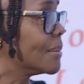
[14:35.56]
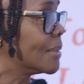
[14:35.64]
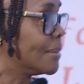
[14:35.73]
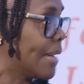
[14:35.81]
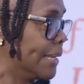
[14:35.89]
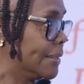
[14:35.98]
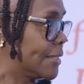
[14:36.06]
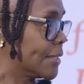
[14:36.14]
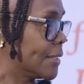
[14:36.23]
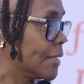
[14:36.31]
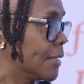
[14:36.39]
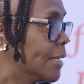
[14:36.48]
in the night,
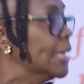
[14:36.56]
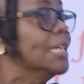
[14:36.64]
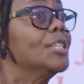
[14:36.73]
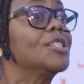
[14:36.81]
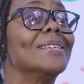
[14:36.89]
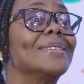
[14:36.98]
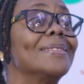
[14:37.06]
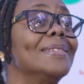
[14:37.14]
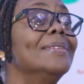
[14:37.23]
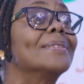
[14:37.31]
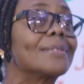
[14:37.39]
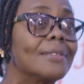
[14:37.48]
she
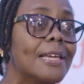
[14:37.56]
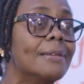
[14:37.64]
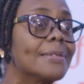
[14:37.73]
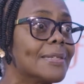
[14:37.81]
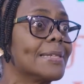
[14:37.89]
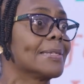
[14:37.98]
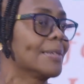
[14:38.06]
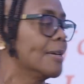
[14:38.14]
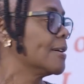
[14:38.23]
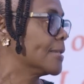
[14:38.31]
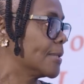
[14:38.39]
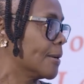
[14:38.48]
sees things that
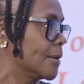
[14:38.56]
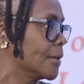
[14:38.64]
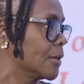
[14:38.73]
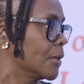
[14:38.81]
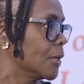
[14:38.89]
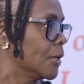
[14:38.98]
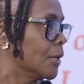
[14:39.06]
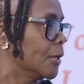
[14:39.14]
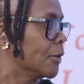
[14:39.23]
scares her. Okay,